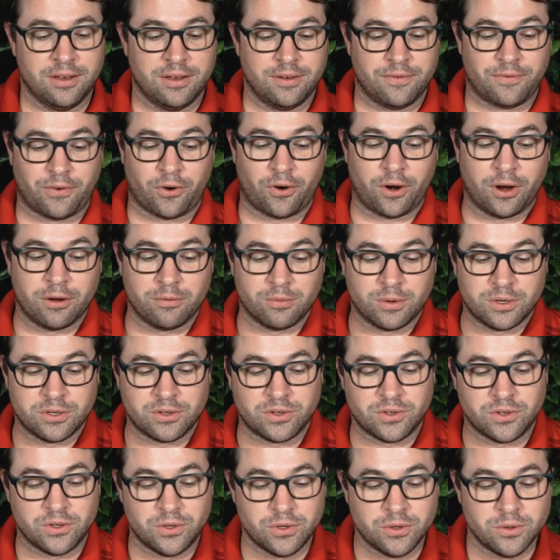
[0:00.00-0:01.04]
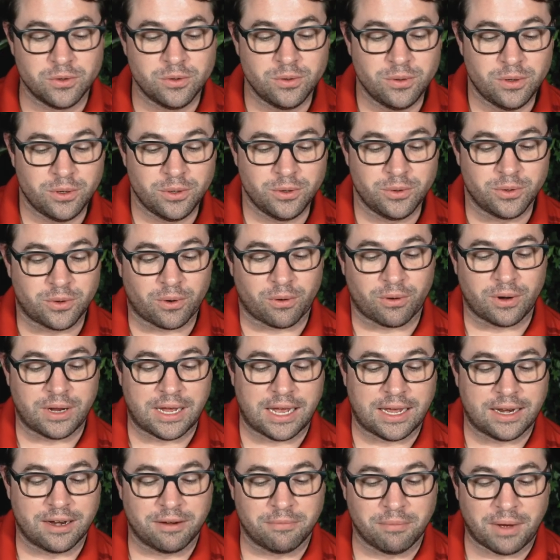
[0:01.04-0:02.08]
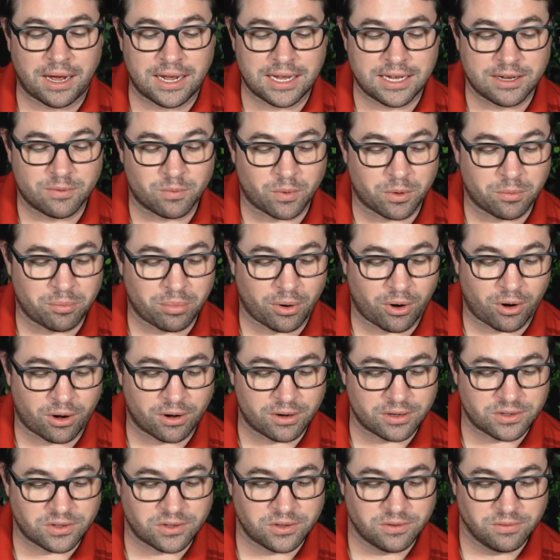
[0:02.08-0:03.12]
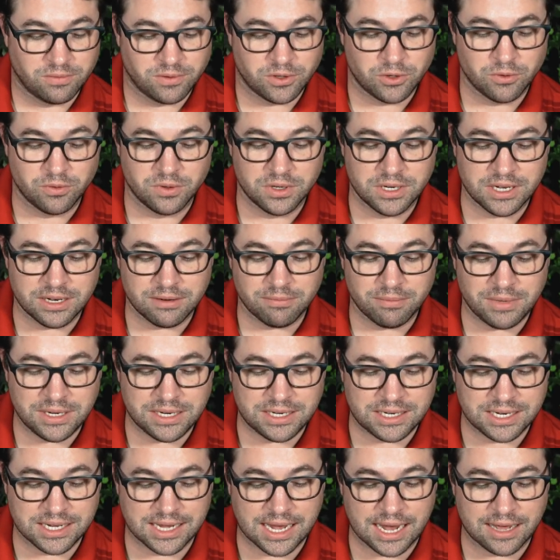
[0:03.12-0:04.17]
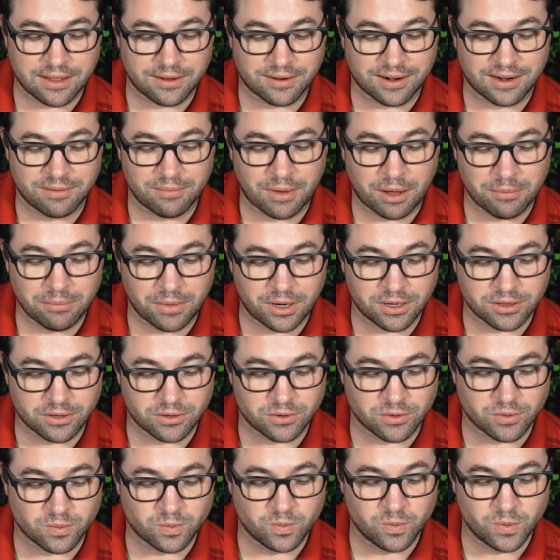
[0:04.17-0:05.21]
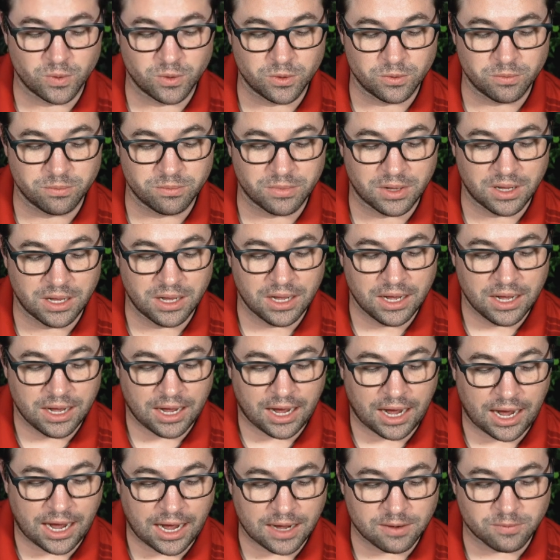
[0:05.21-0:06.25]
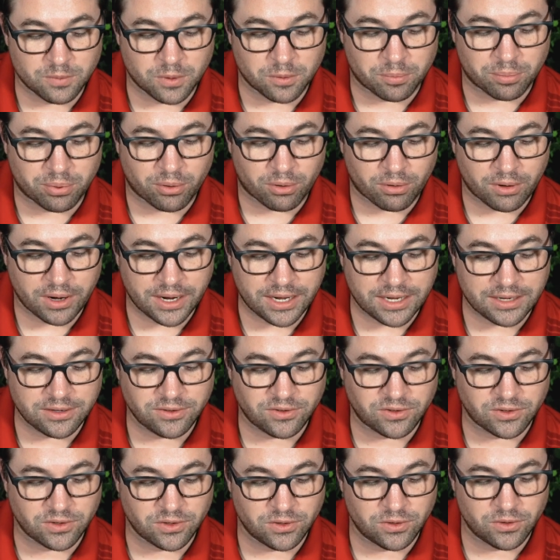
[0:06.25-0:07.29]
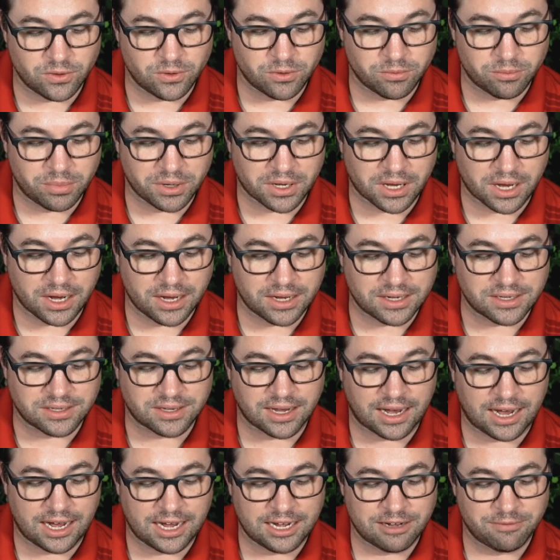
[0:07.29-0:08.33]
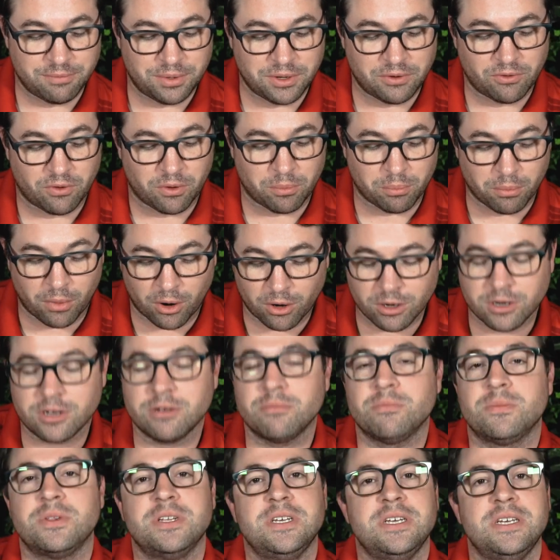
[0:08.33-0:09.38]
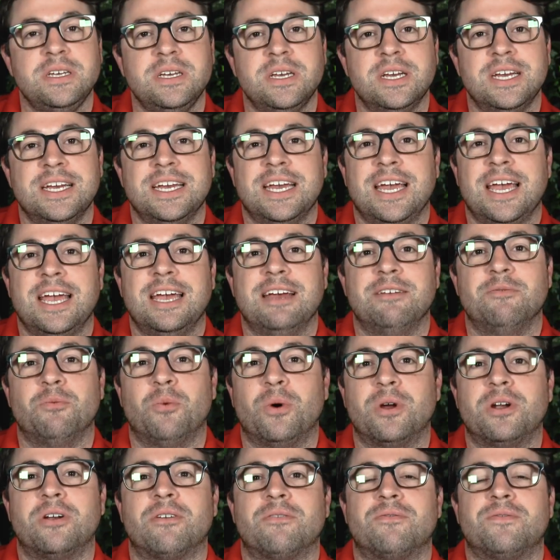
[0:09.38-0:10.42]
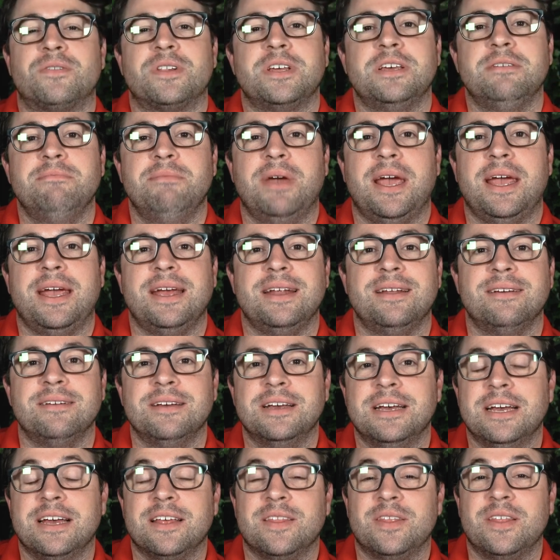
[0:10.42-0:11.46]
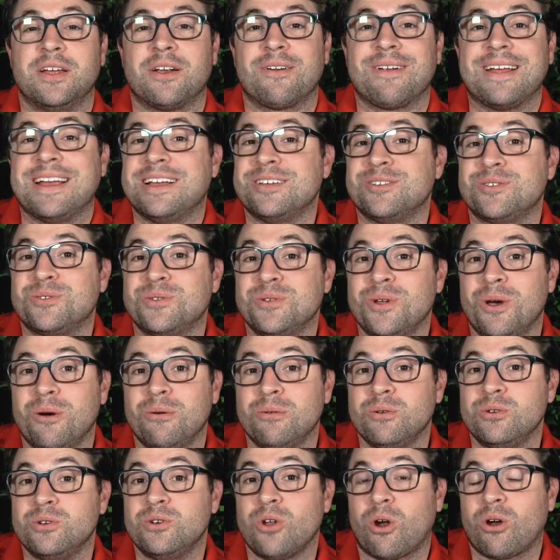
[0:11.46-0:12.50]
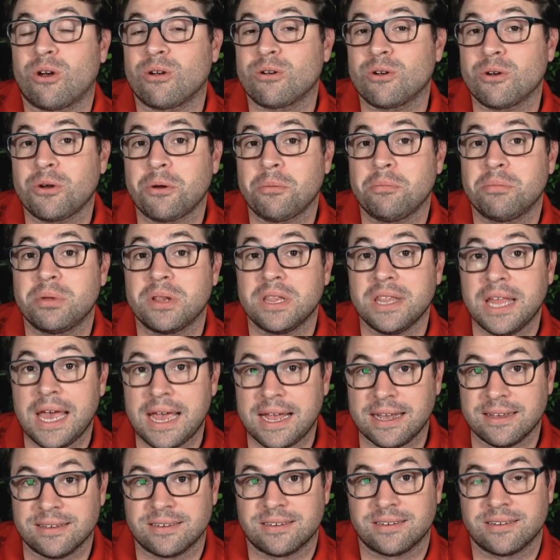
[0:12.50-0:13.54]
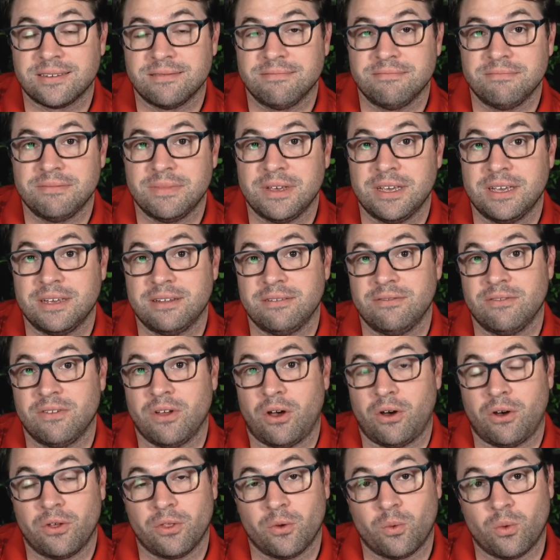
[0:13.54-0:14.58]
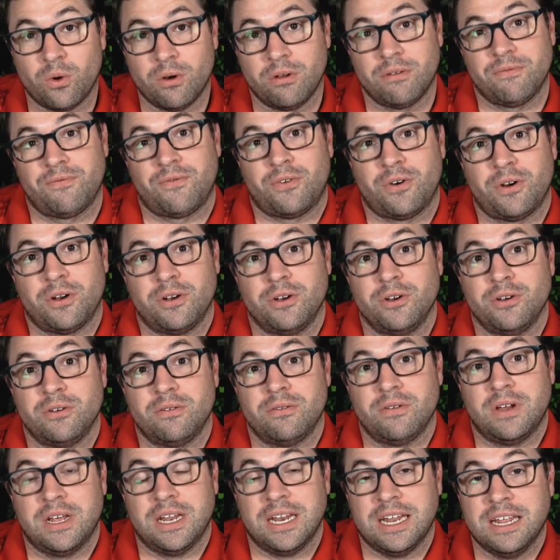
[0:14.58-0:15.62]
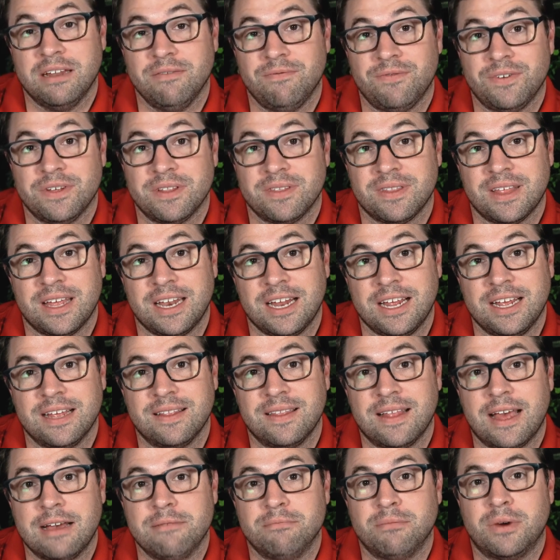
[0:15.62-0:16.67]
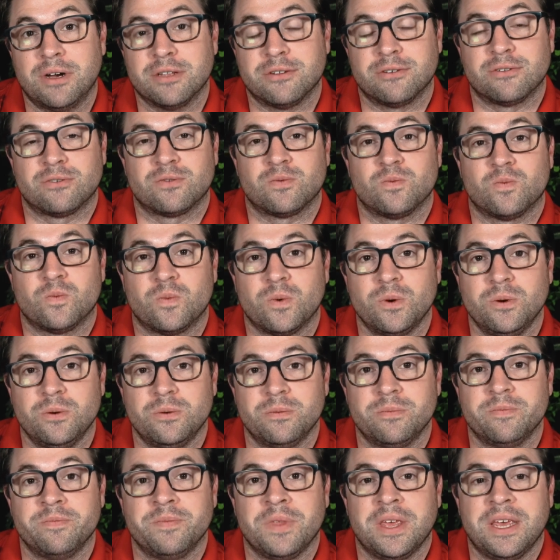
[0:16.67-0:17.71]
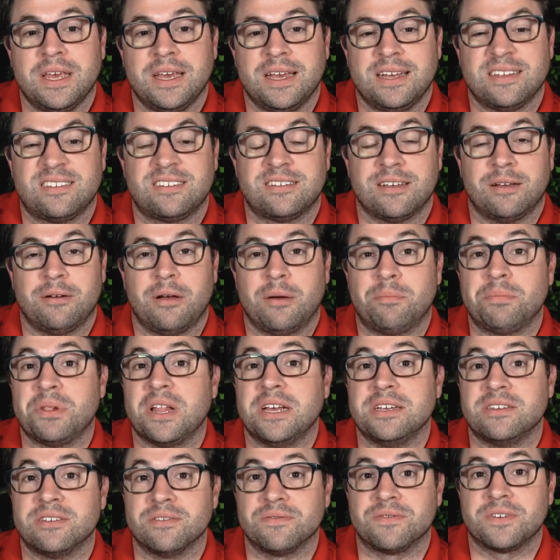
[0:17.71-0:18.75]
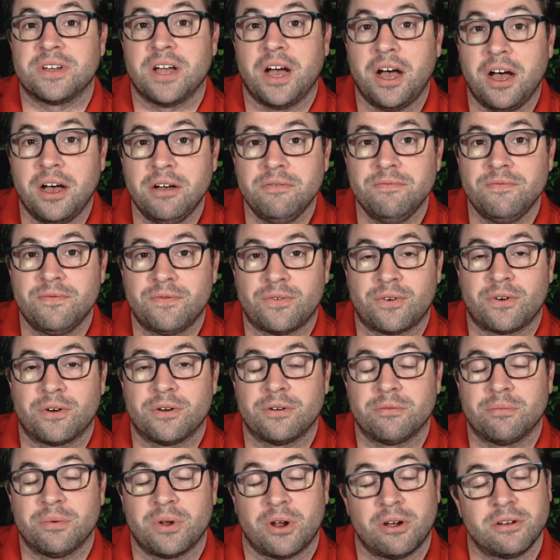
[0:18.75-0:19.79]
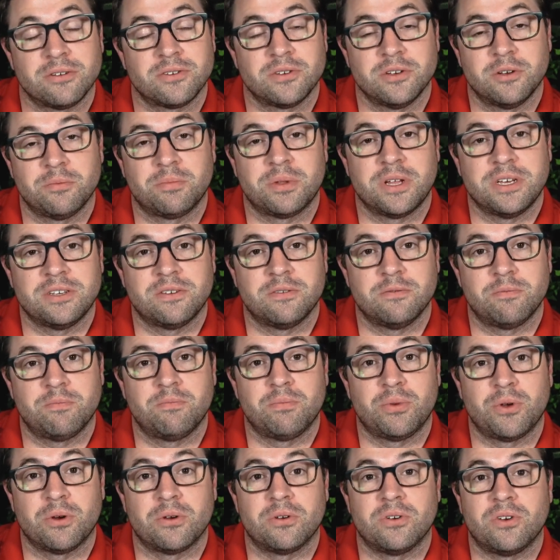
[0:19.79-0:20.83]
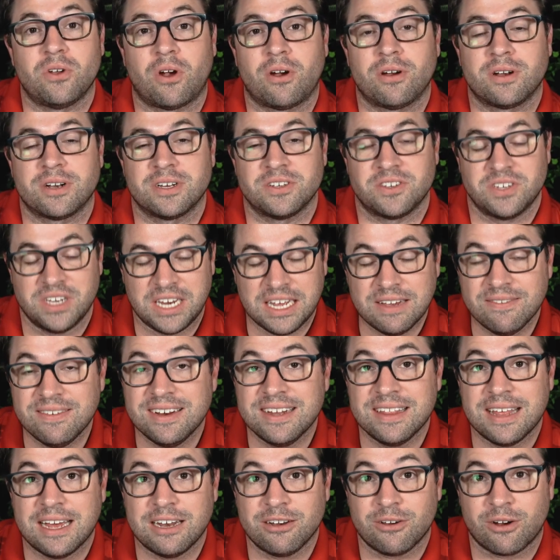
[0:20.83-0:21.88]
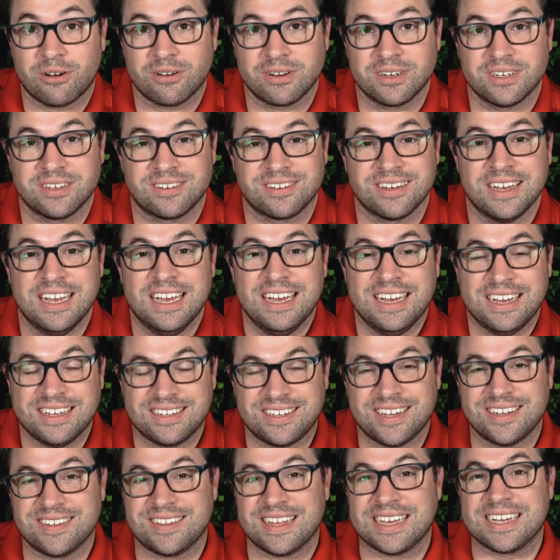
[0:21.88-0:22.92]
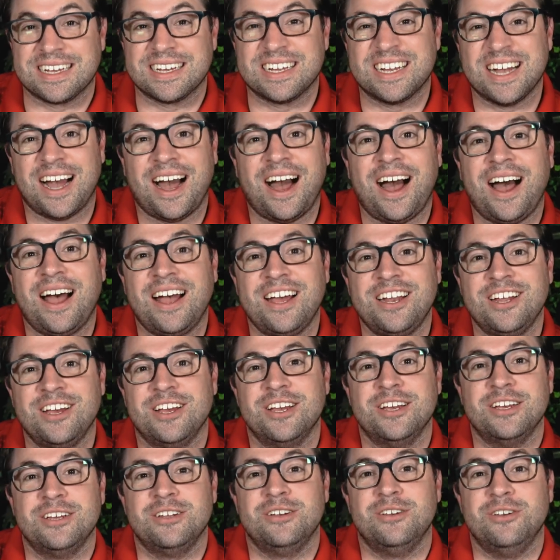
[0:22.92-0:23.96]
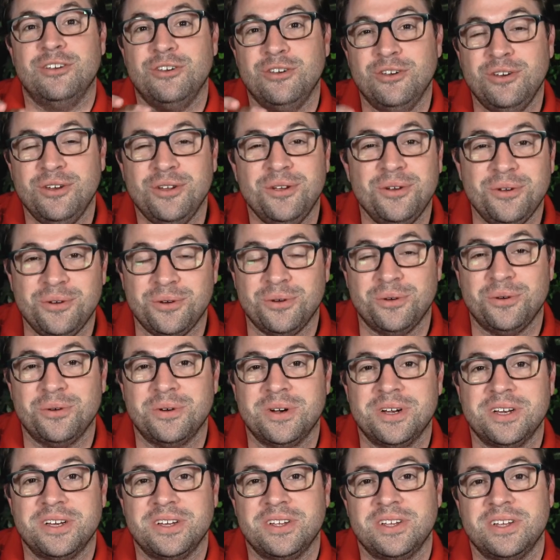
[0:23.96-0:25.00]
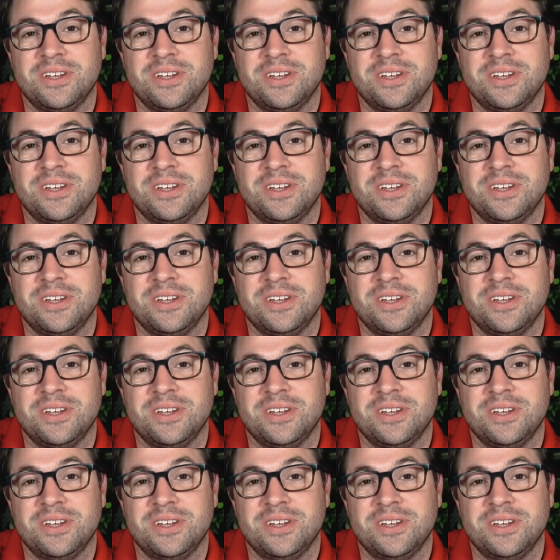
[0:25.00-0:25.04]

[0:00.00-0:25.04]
"For it was you who created my inward parts. You knit me together in my mother's womb. I will praise you because I have been remarkably and wonderfully made." There is no darker place in all the world for an infant than in that mother's womb. It's a place of comfort, but also a place of pure darkness. And even in that darkness, it says that God knew